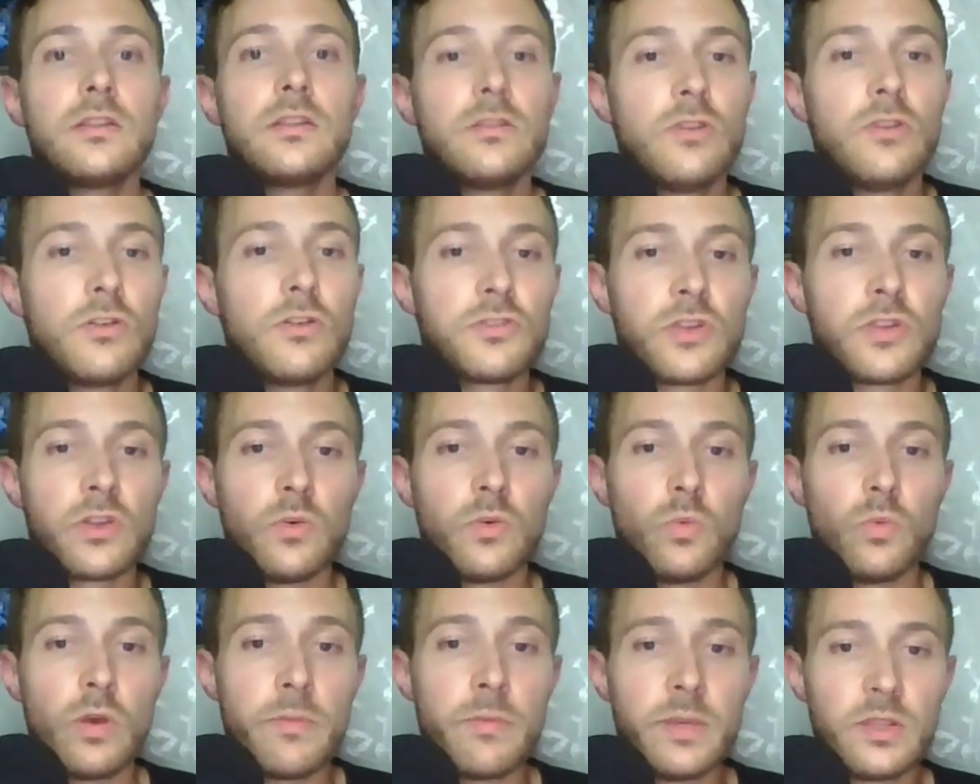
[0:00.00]
Those other
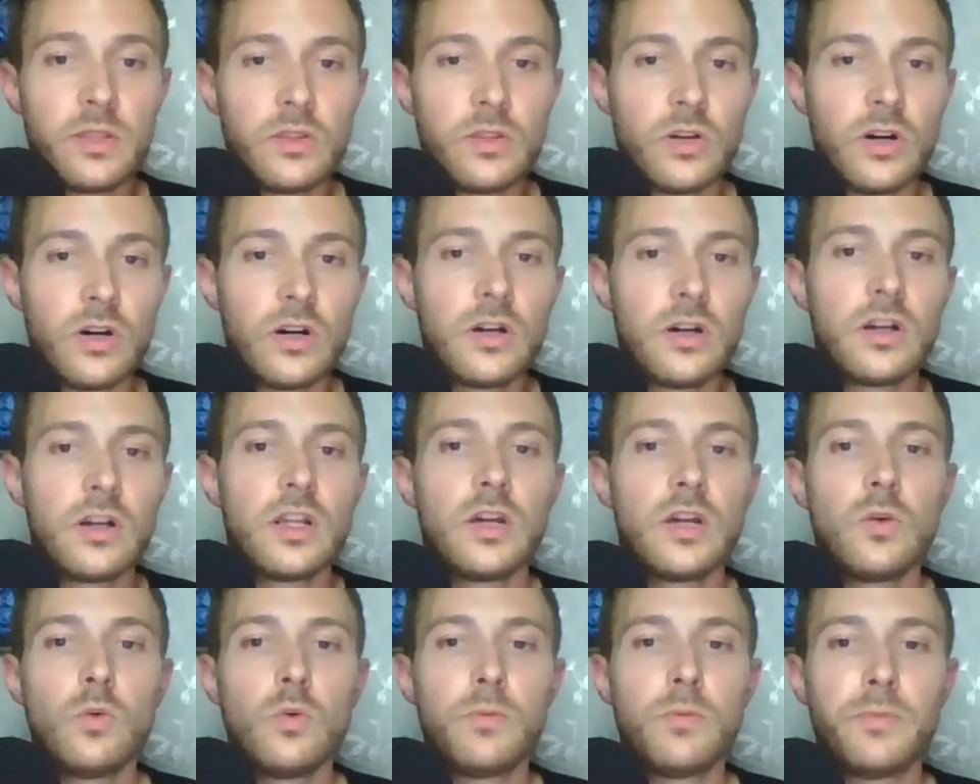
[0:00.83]
women, though,
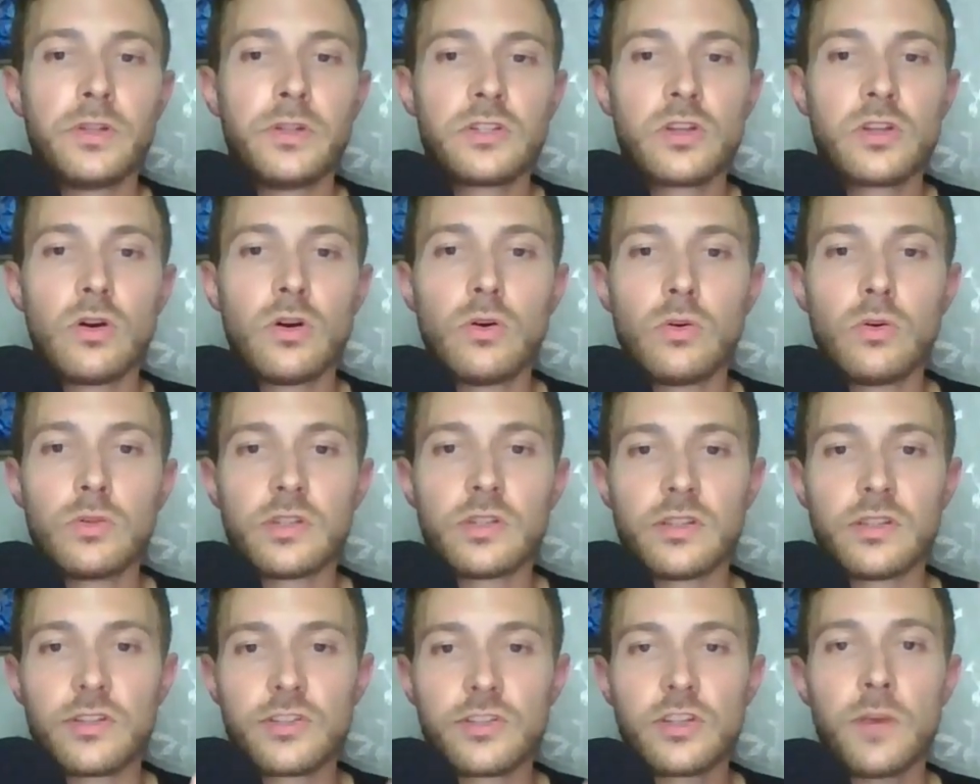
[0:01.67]
would be told
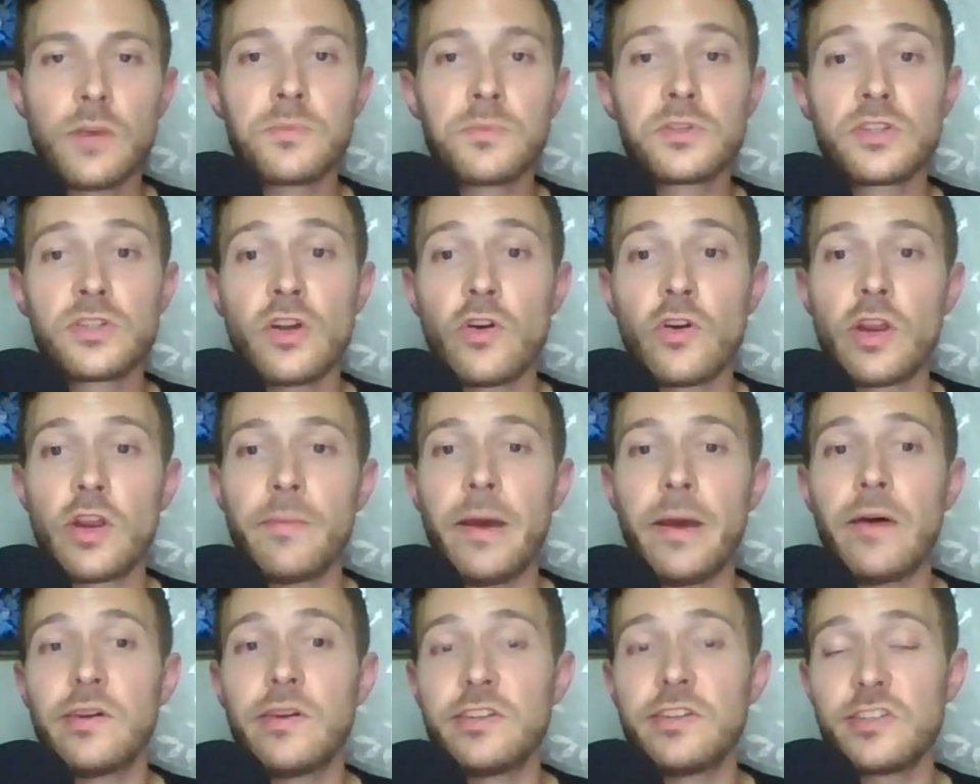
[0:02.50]
the sob story
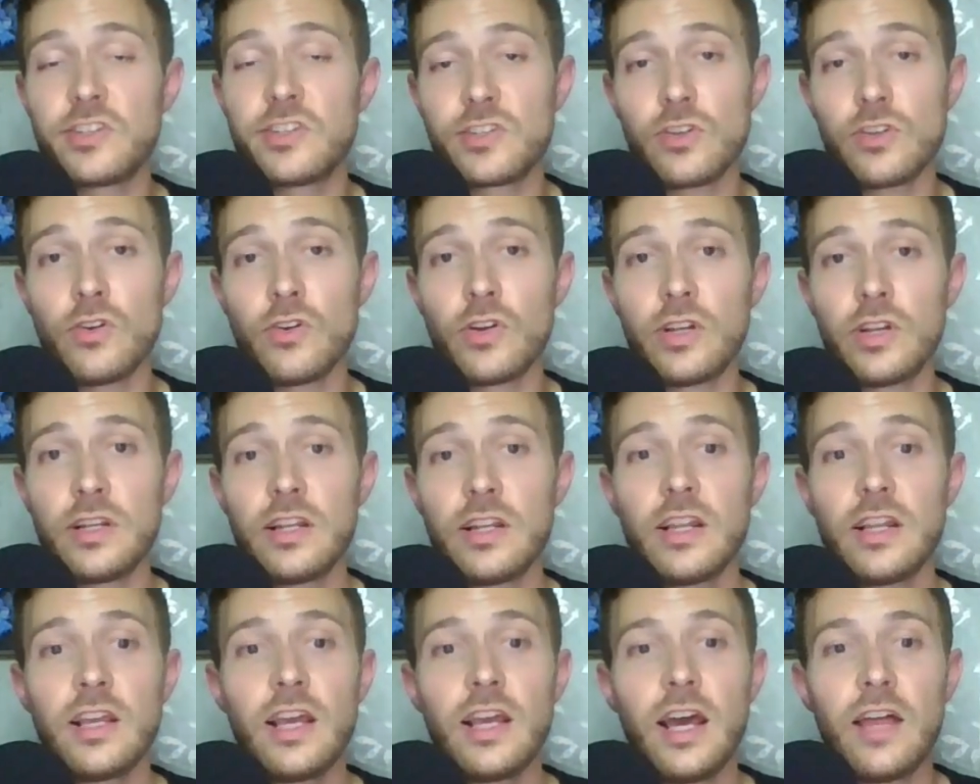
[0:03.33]
about his son,
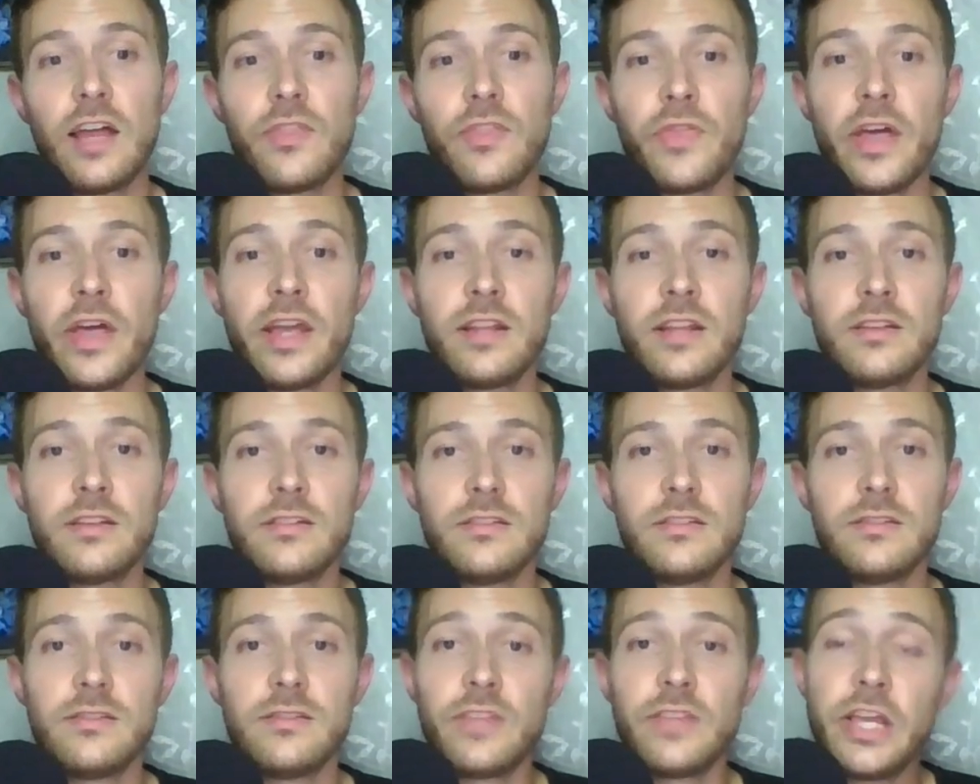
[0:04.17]
and then
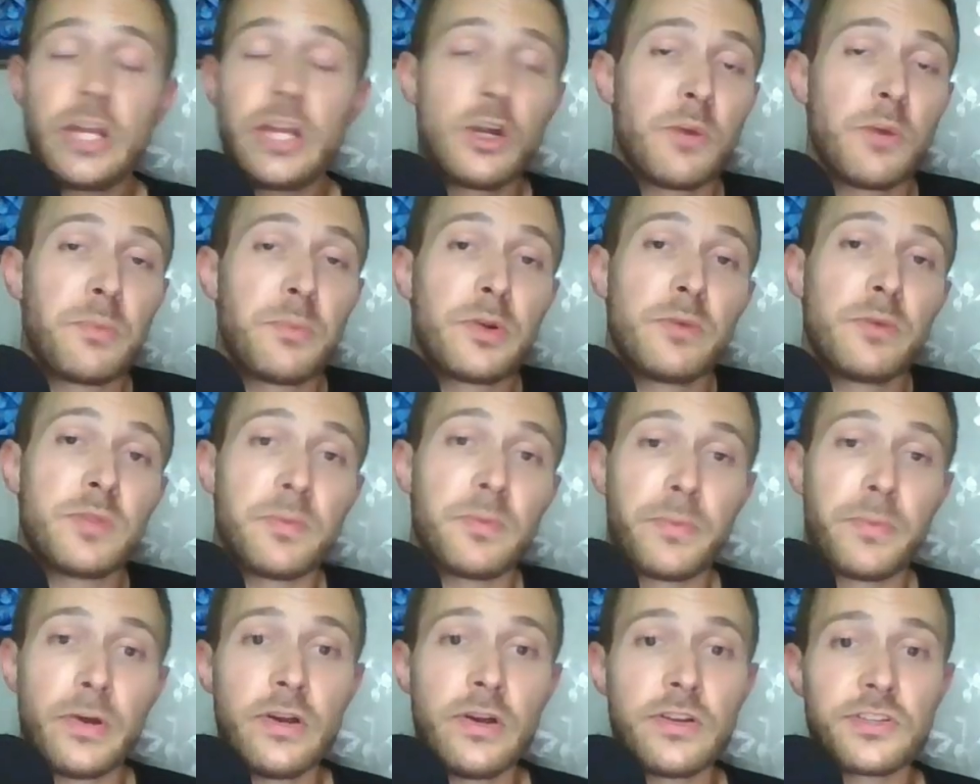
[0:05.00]
they'd open up the
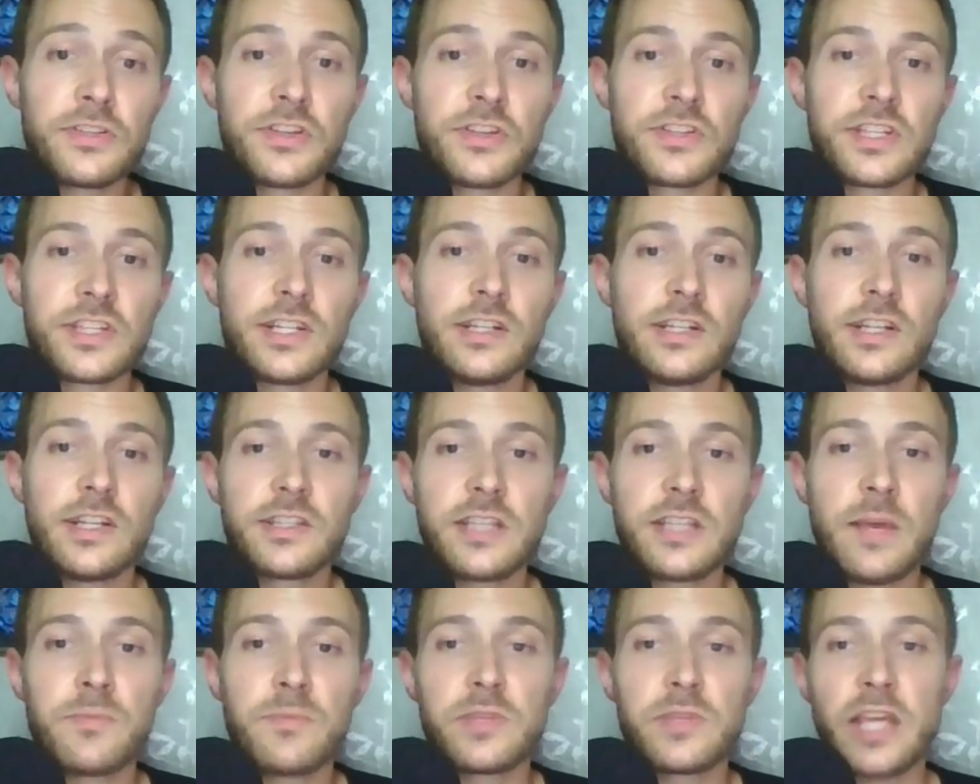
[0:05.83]
purses in an
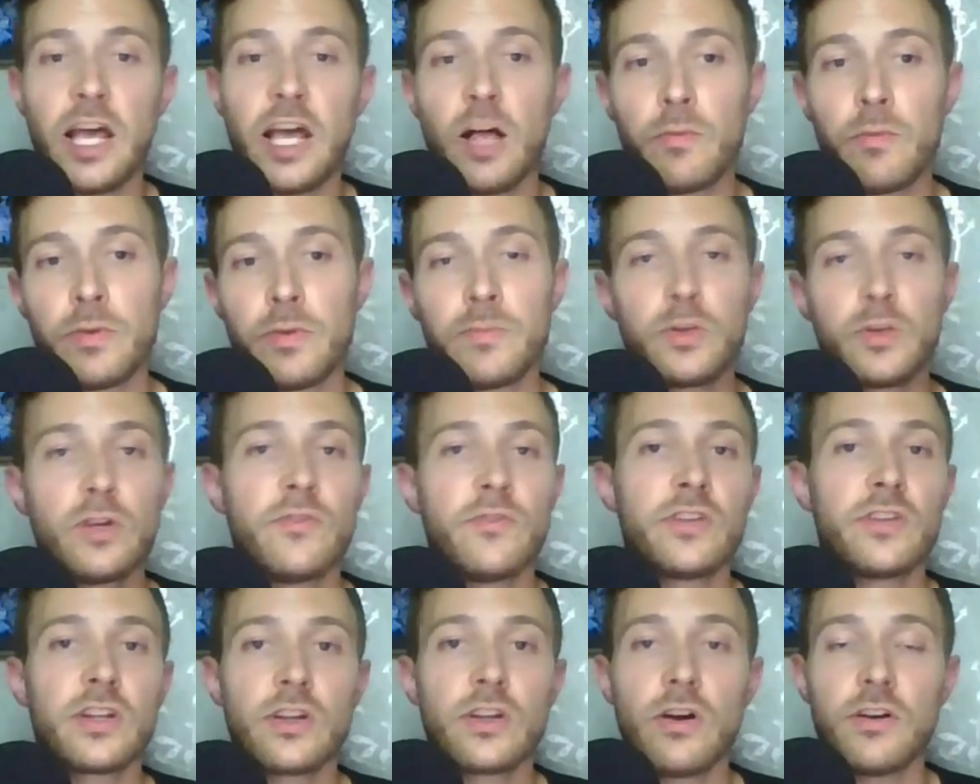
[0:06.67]
attempt to help him
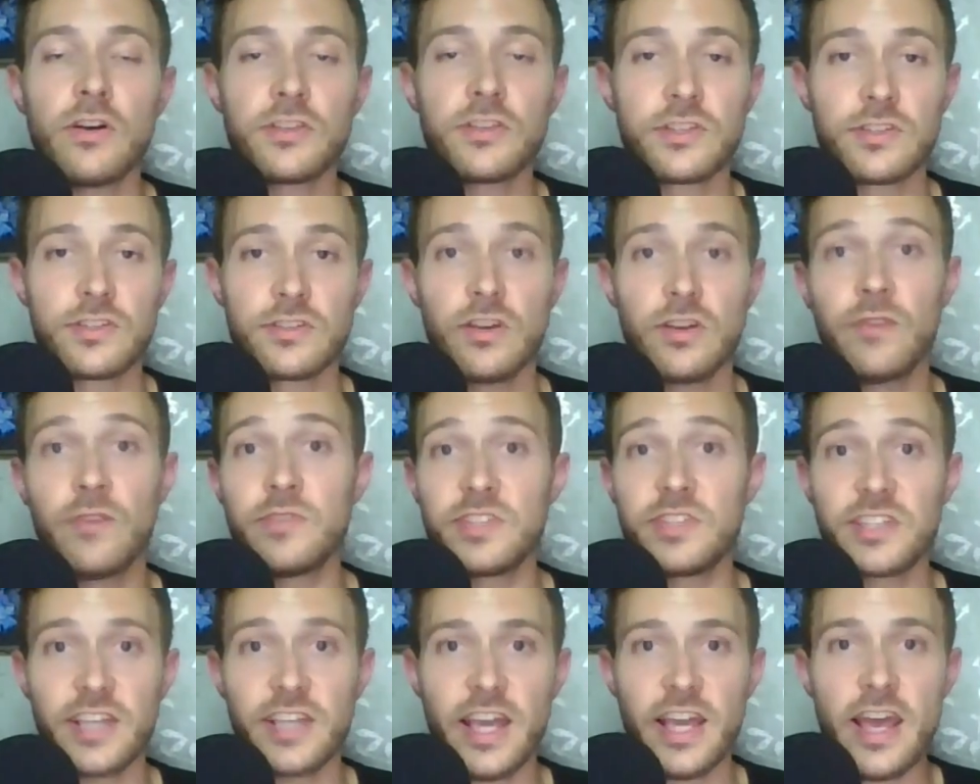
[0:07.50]
cover the costs of his
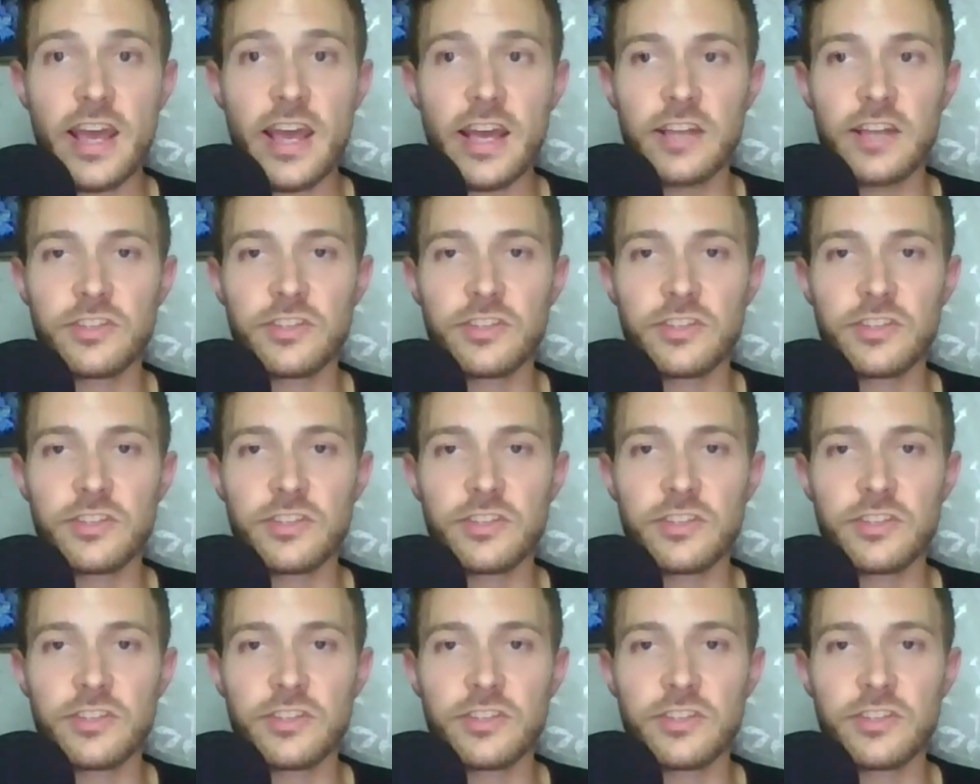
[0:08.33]
care.